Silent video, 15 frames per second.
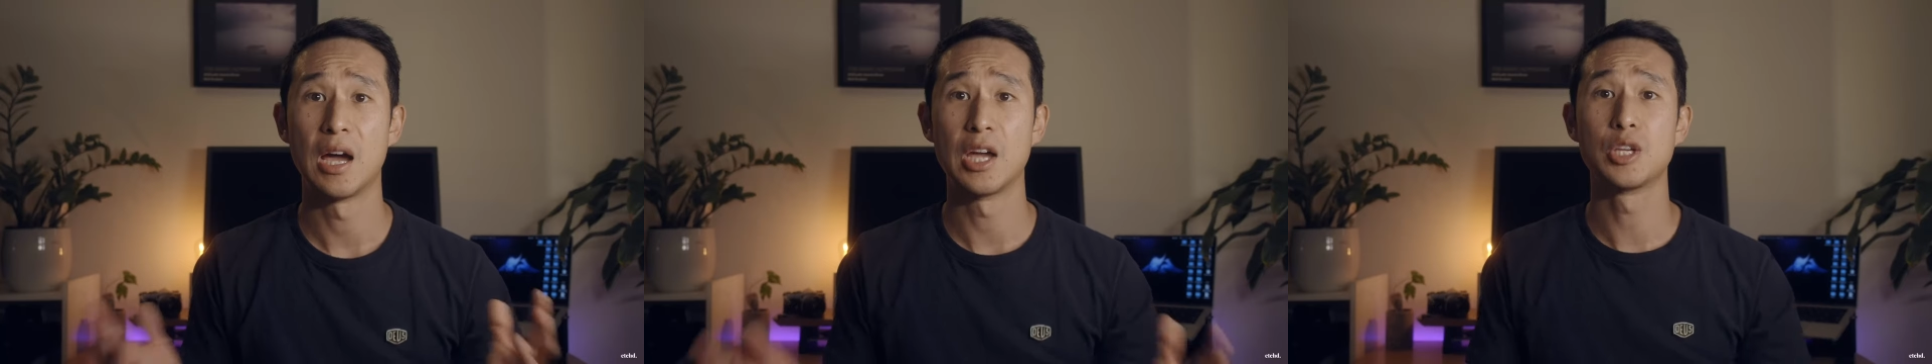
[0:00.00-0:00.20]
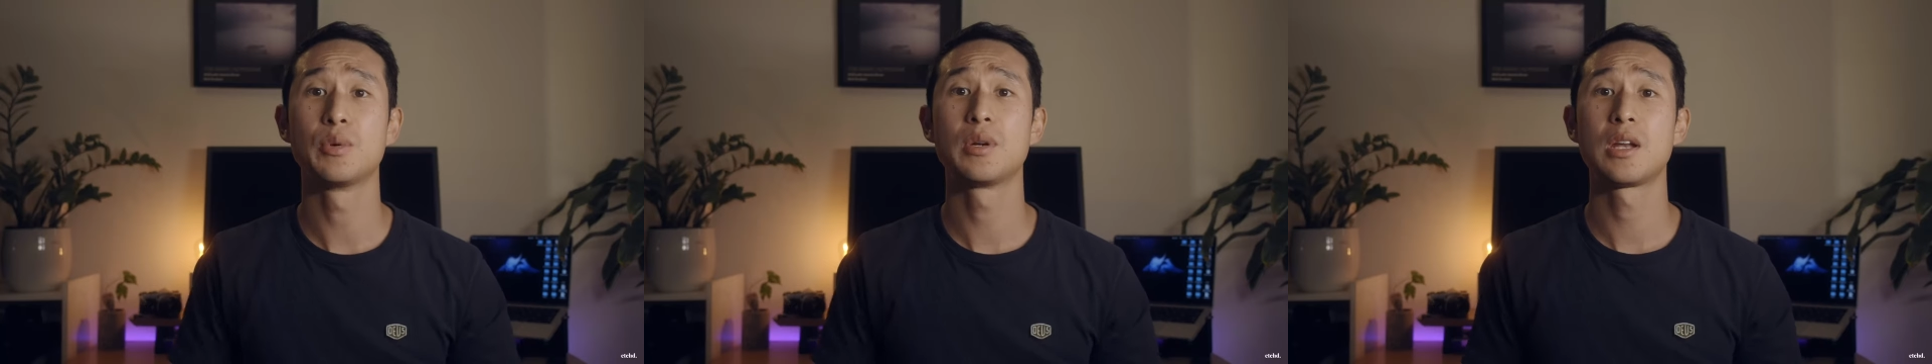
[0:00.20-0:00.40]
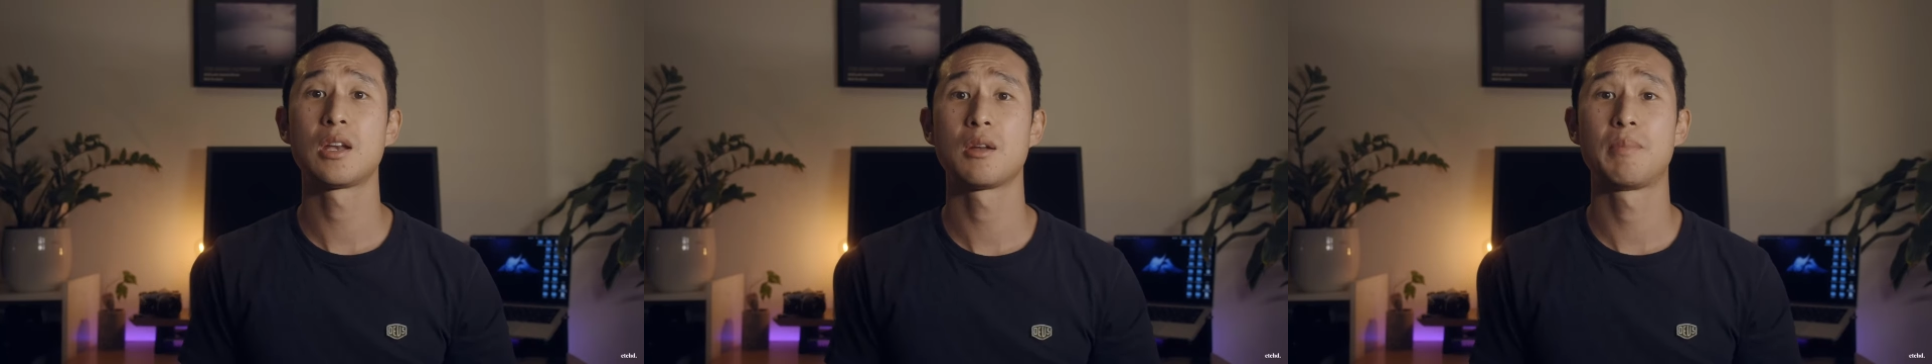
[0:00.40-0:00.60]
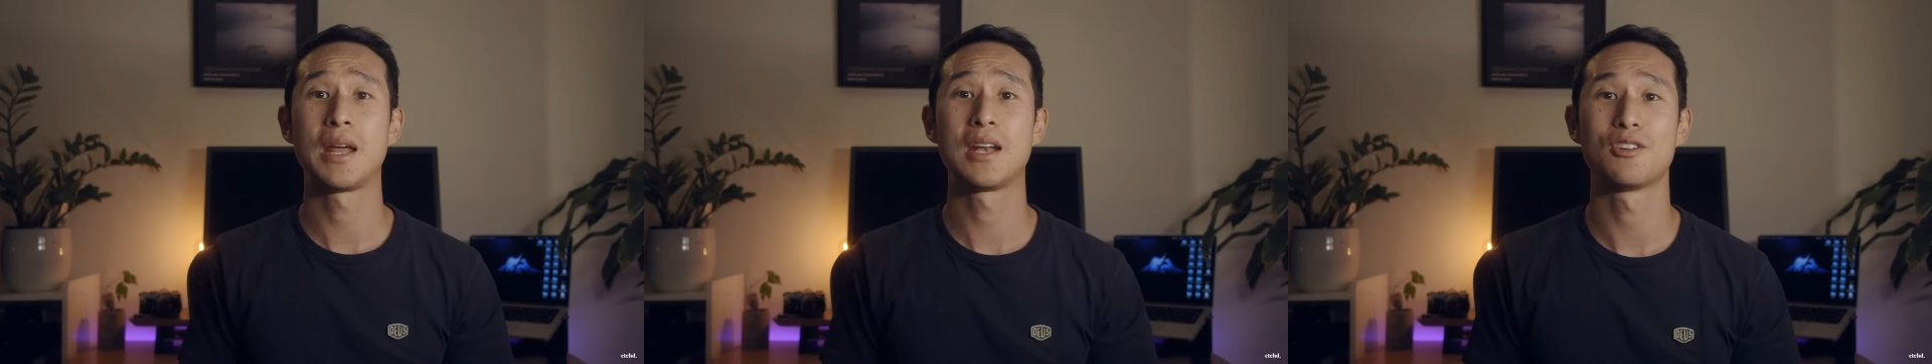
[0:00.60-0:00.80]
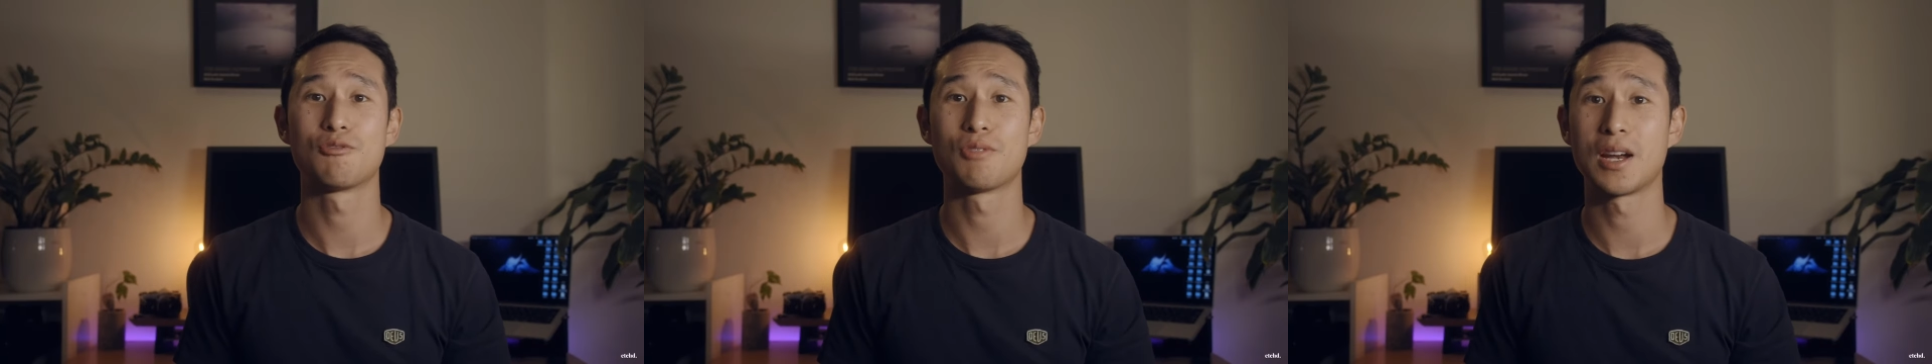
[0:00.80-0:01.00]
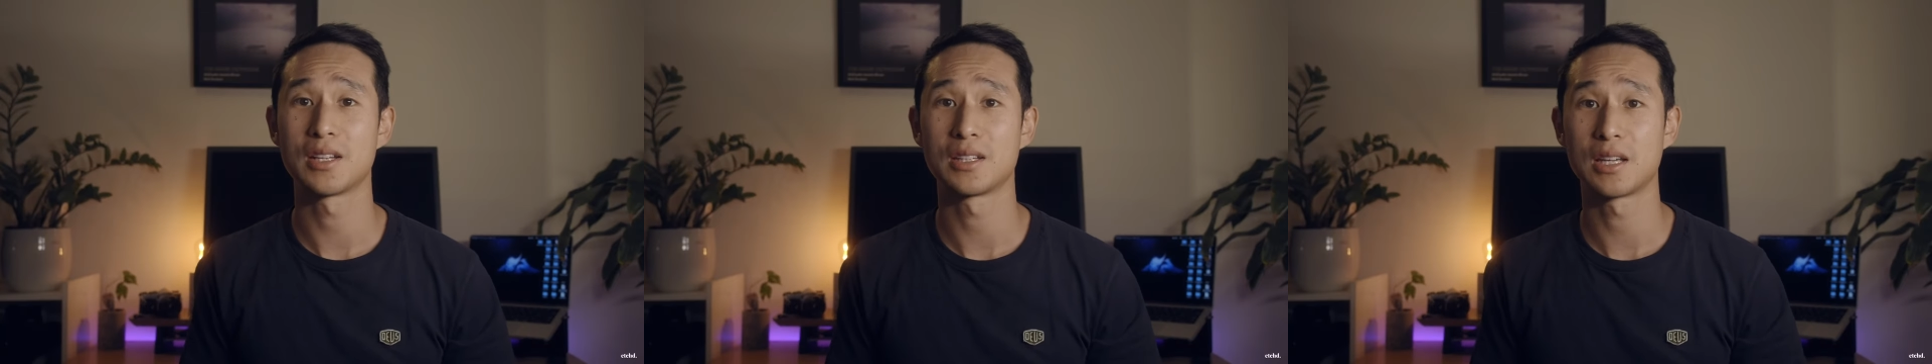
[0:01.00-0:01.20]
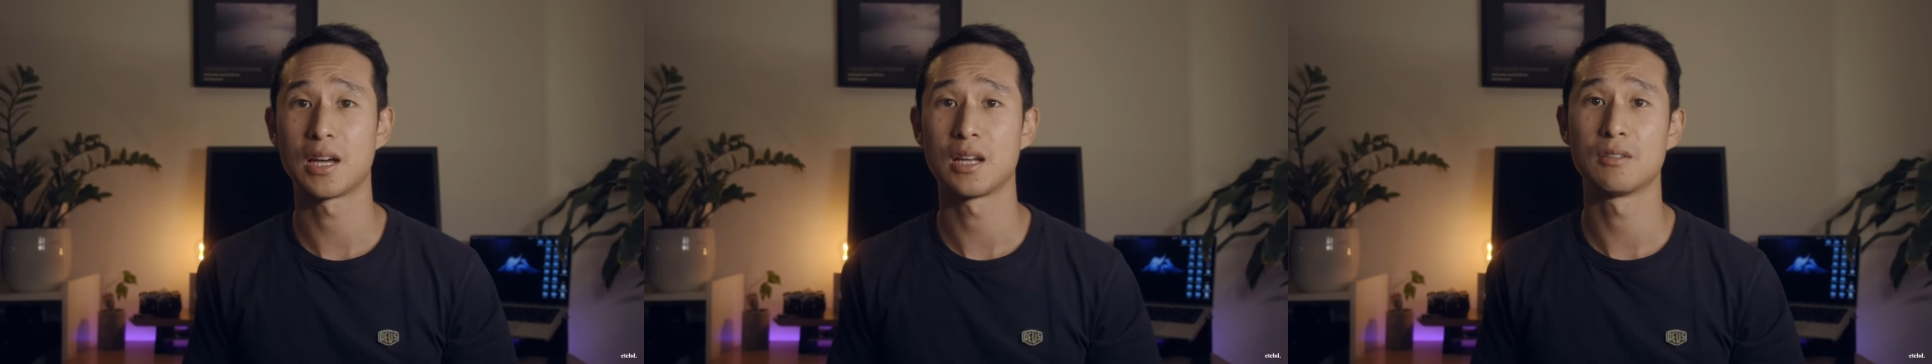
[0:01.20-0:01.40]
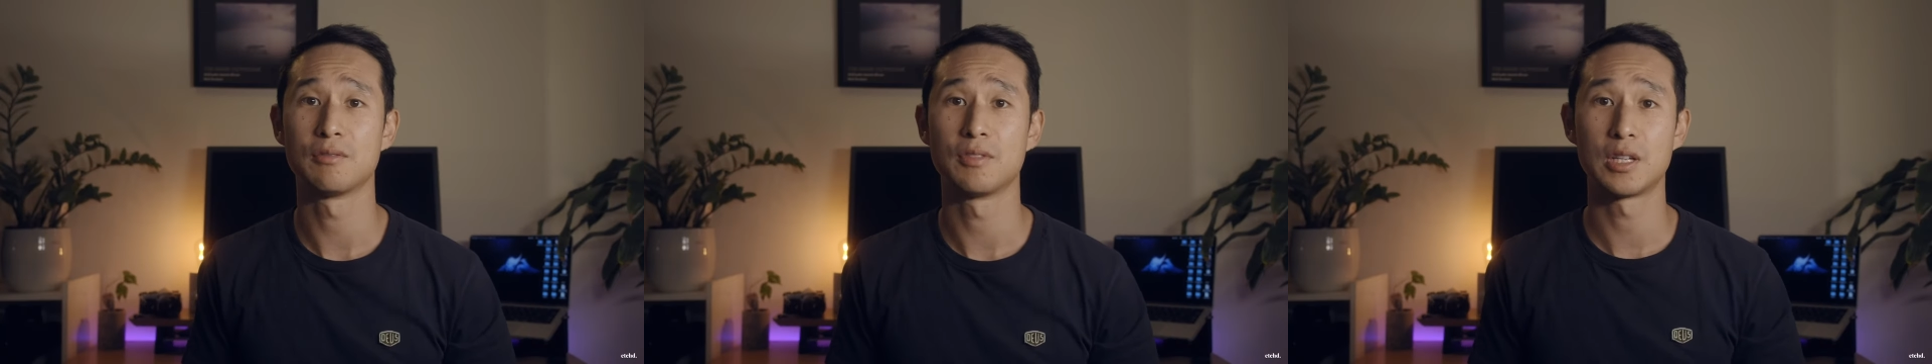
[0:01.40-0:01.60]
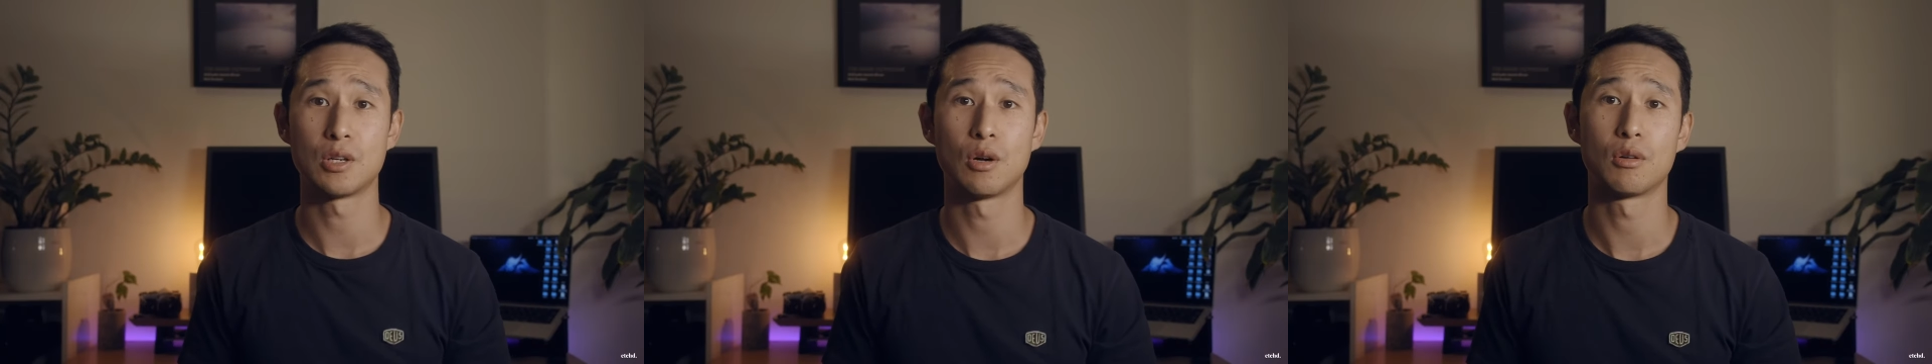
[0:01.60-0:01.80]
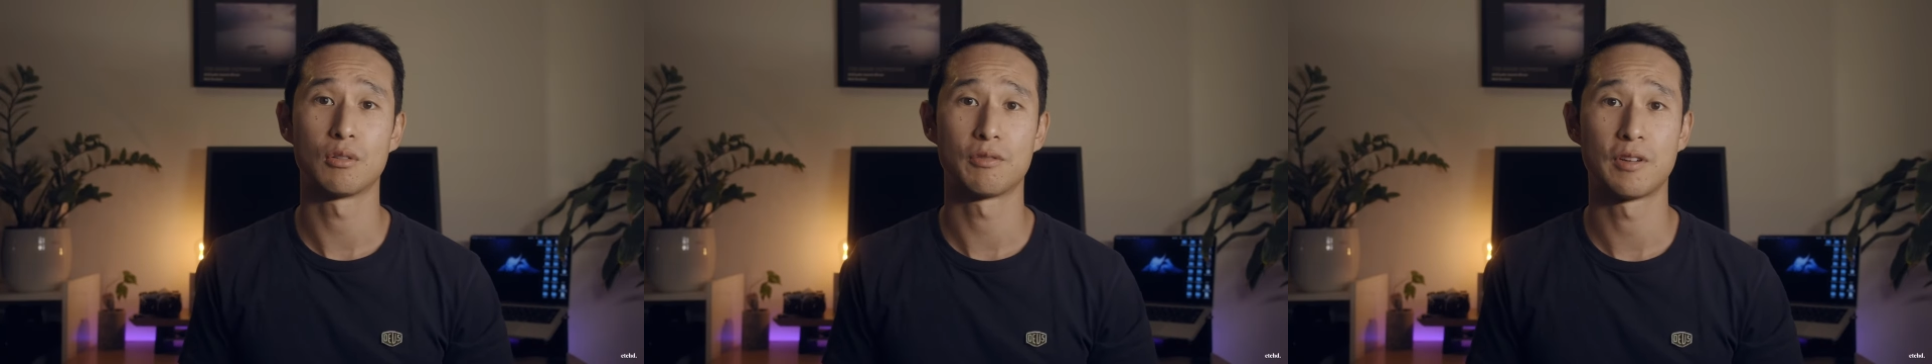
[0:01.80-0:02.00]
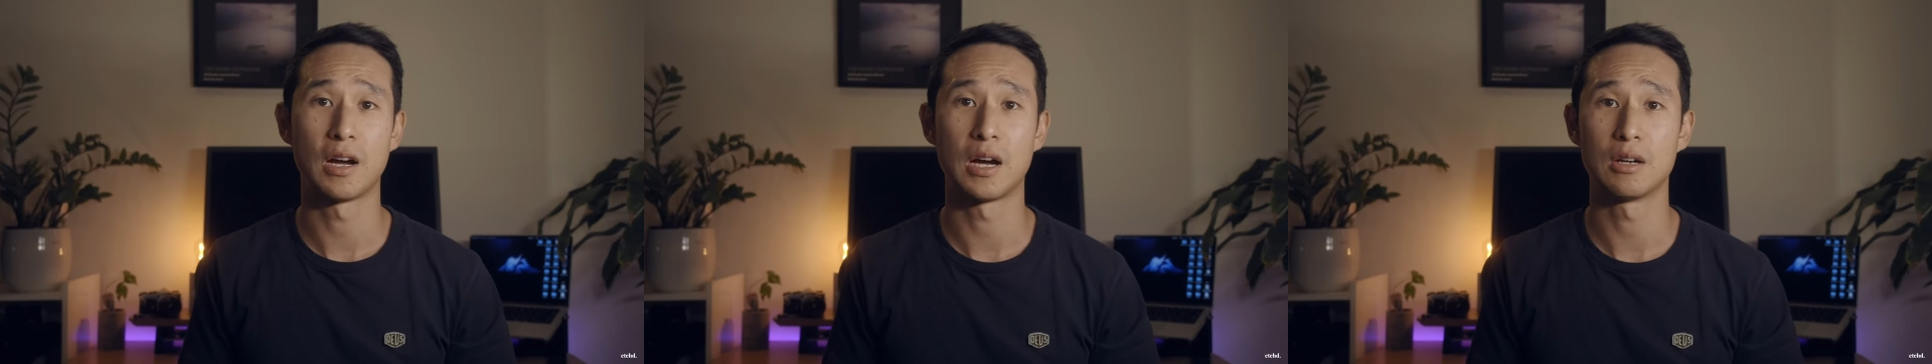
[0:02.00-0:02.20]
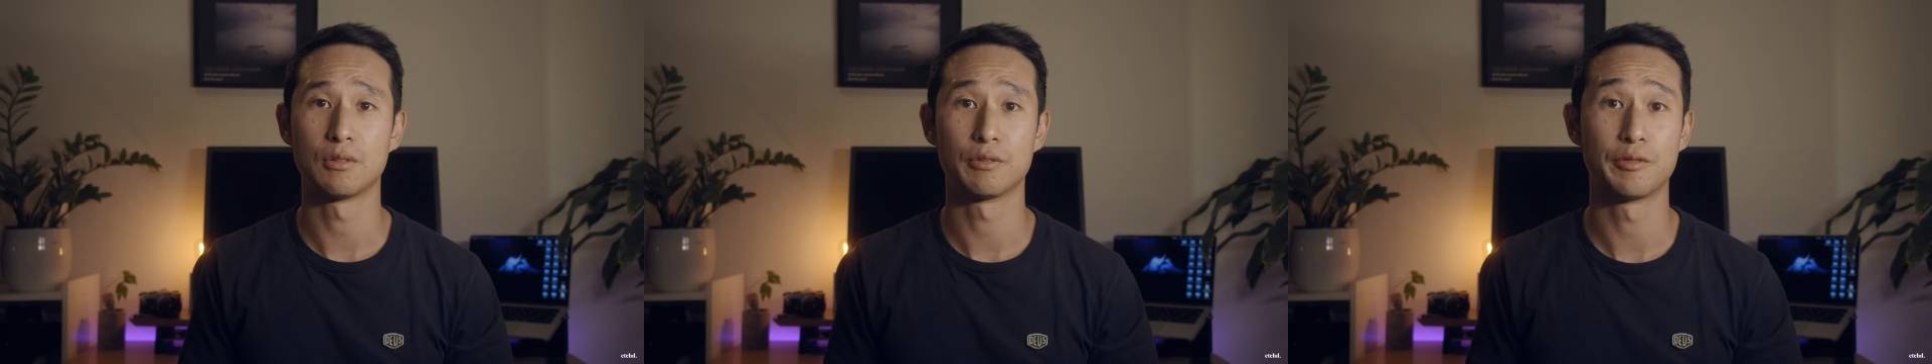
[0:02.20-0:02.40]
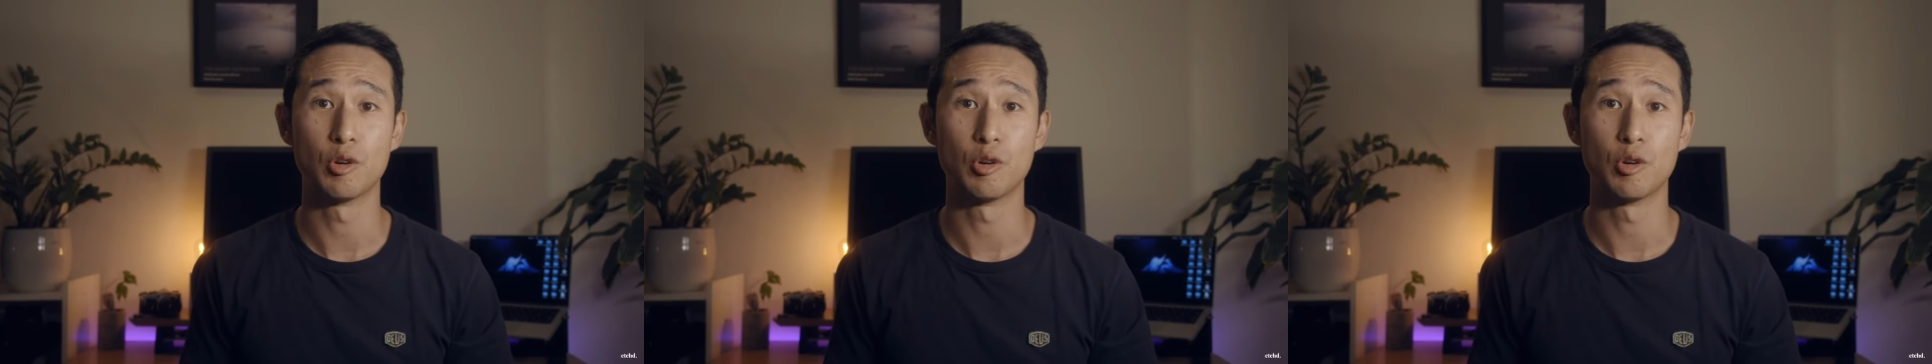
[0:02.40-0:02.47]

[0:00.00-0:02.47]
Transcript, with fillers: you an independent running gun videographer,